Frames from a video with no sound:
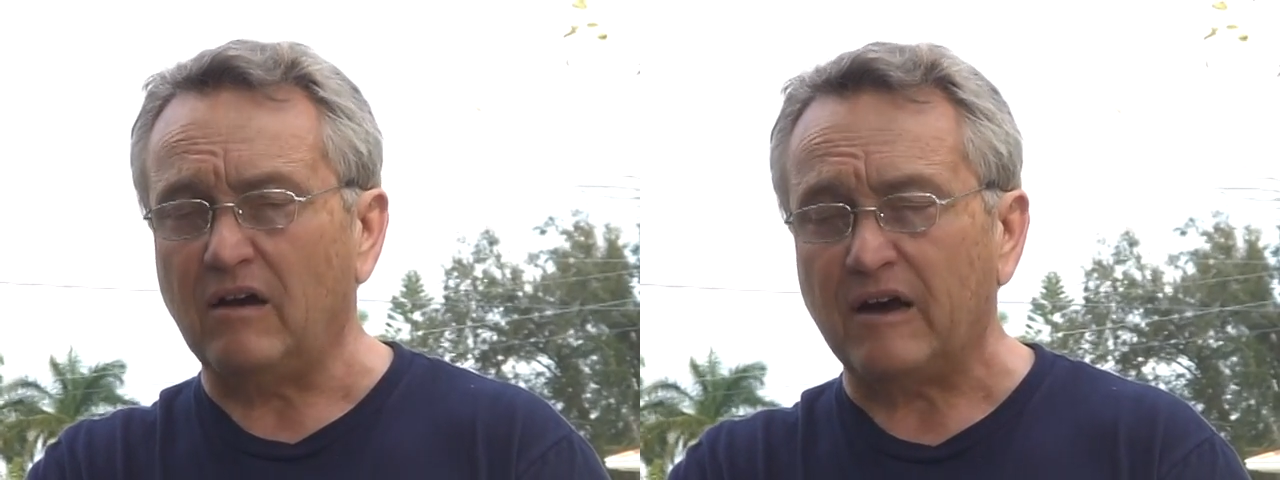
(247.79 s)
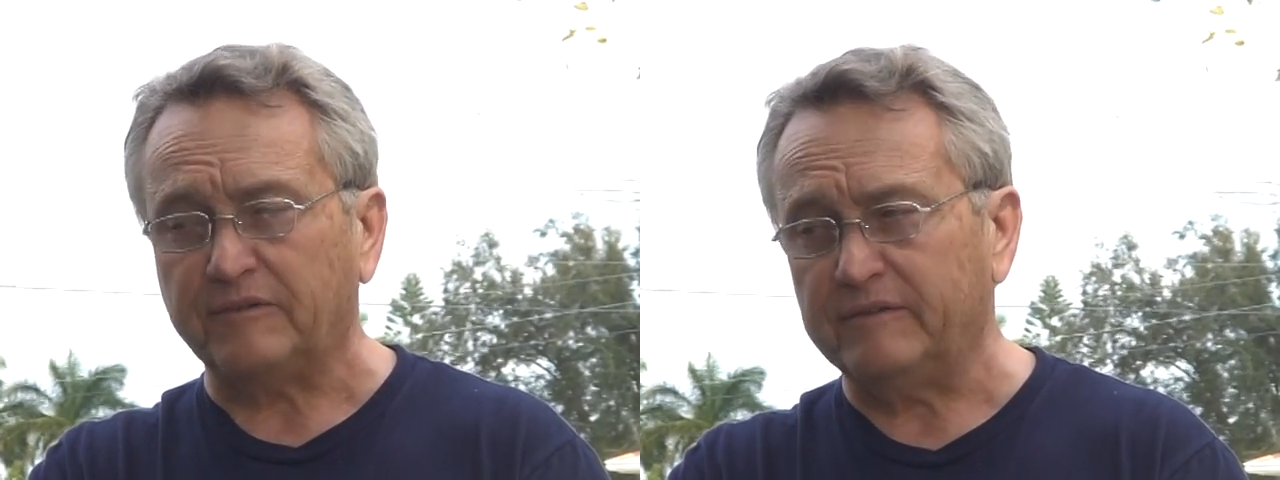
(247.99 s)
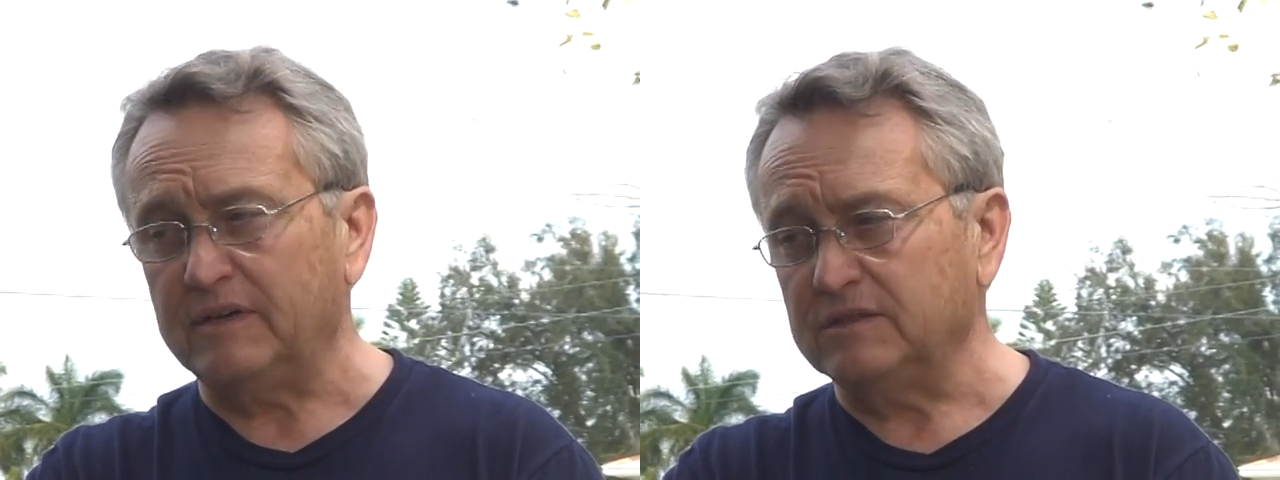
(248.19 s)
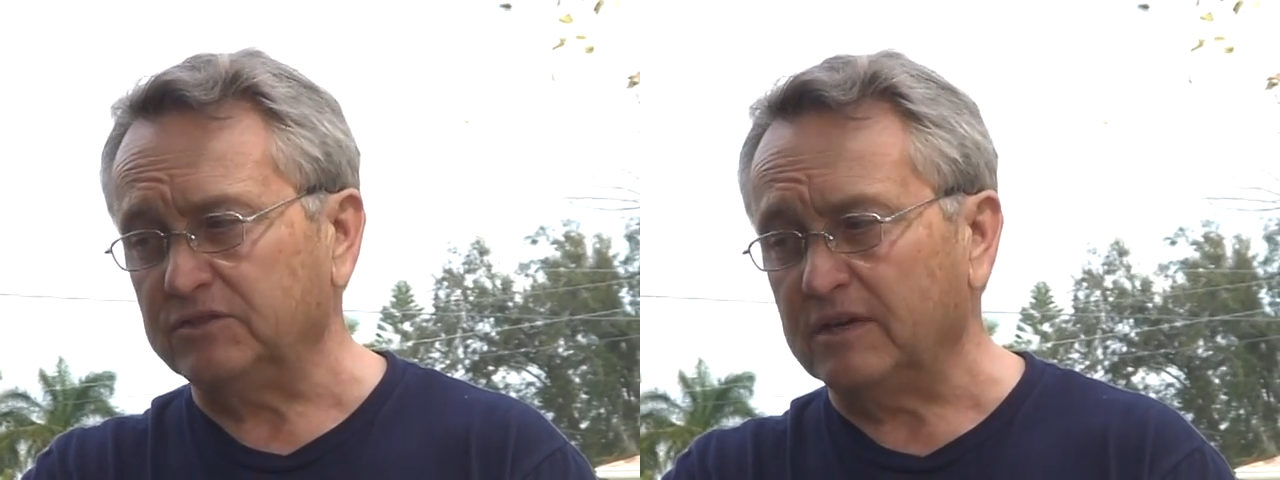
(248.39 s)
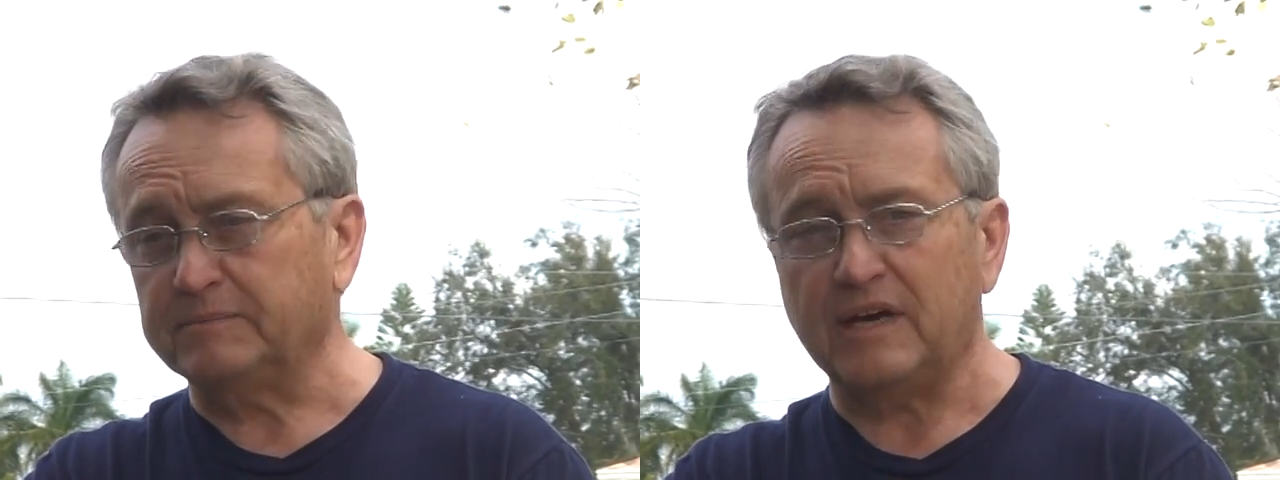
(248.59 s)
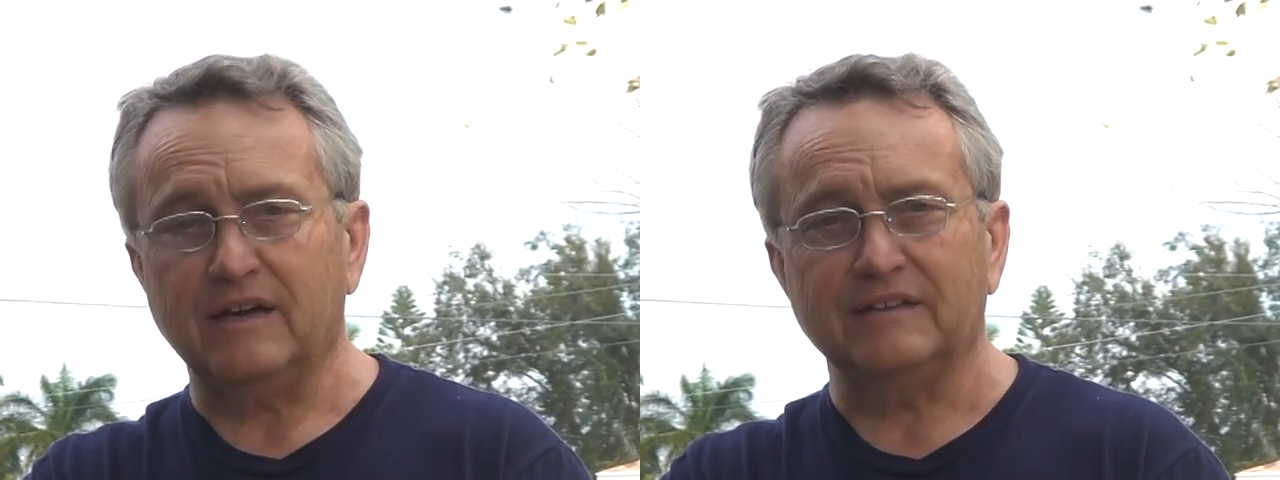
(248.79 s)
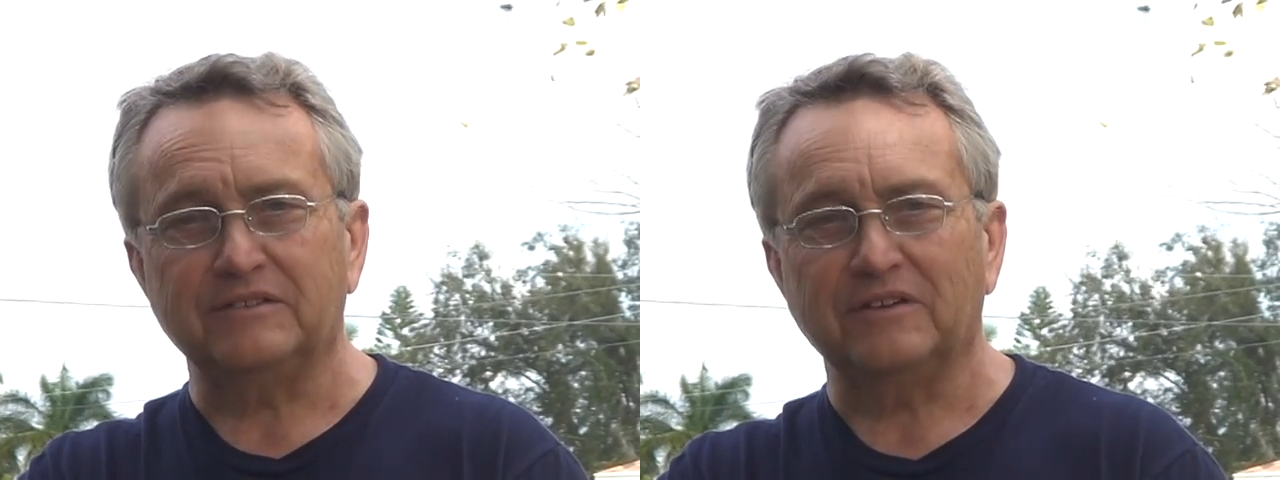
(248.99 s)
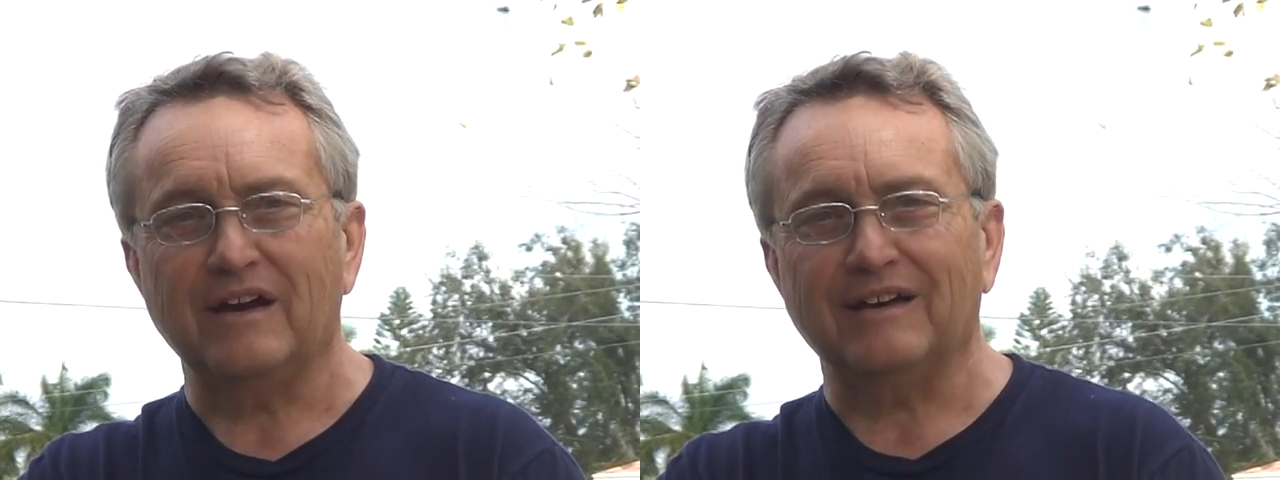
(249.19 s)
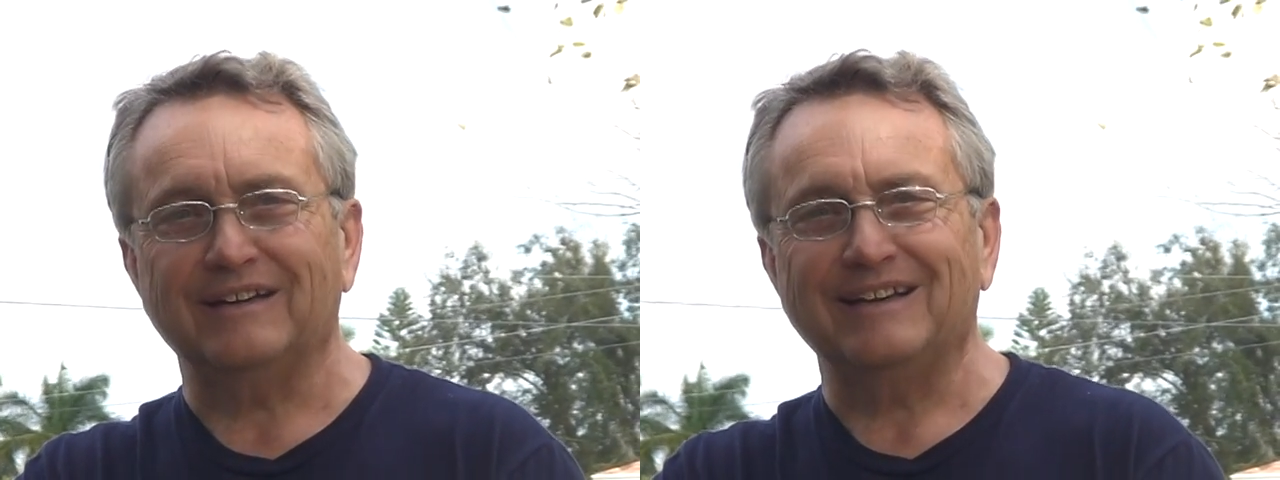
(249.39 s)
off of it and jumped out of the truck.